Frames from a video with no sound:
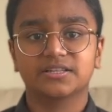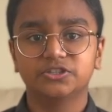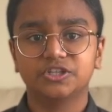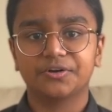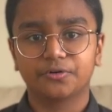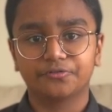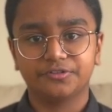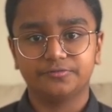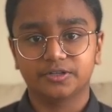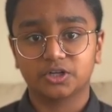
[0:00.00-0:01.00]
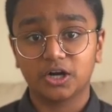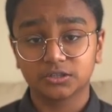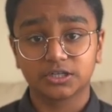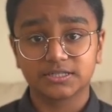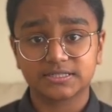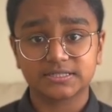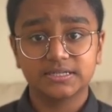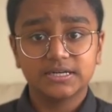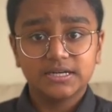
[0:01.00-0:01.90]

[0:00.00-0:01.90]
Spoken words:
to the General FIFA Congress,